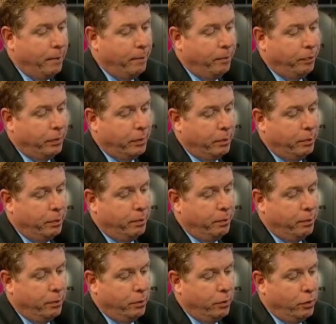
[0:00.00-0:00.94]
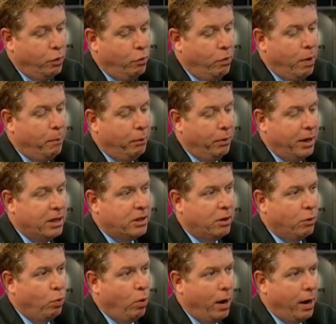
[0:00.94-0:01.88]
white, are so rough. Why don't you
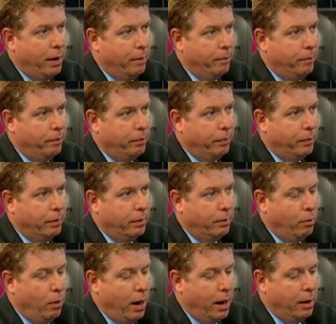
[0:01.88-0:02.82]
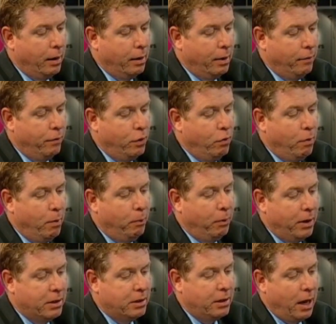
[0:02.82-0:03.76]
go back white, to Afghanistan? Right. If you
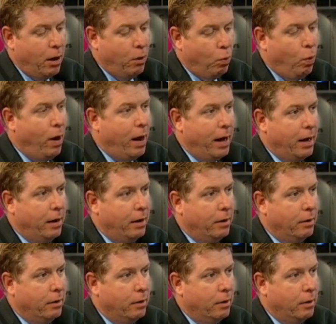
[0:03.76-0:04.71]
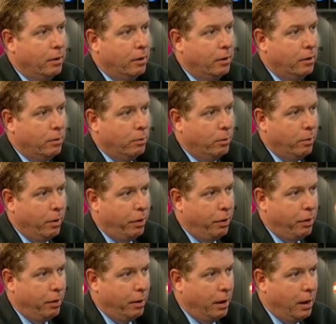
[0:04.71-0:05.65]
replace that white
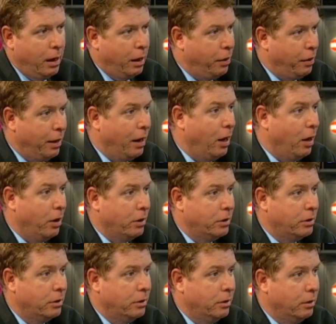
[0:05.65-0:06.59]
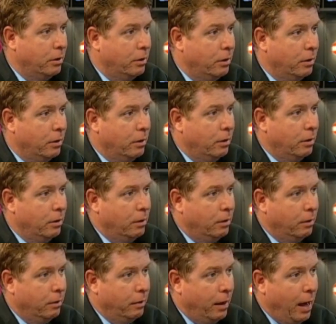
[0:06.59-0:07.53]
with anything else,
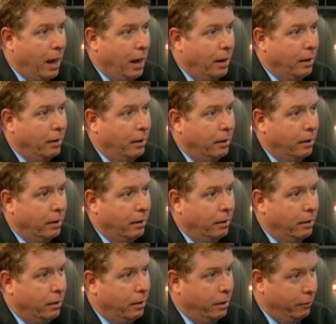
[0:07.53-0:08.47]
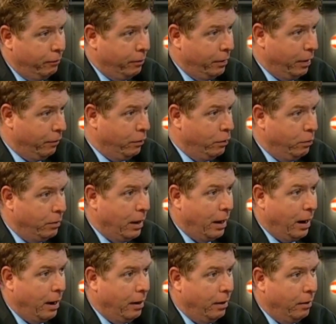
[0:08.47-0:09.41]
then if, if you
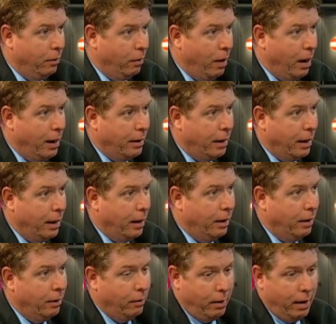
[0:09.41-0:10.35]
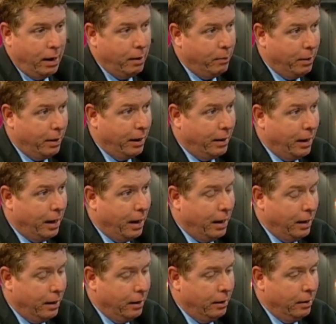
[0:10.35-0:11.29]
did it, or I did it, or anybody did
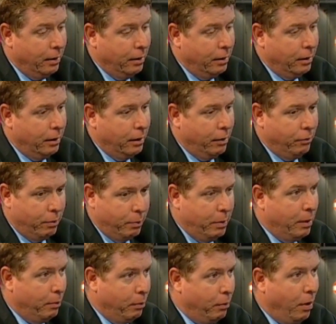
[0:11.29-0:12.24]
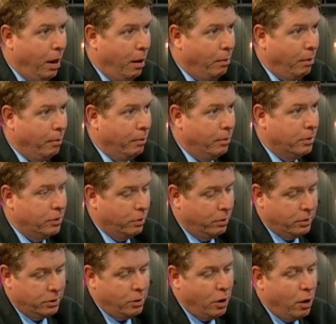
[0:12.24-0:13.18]
it, it would be a problem.
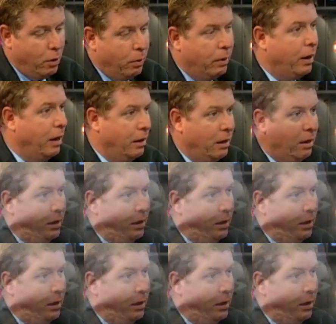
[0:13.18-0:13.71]
So it's not okay that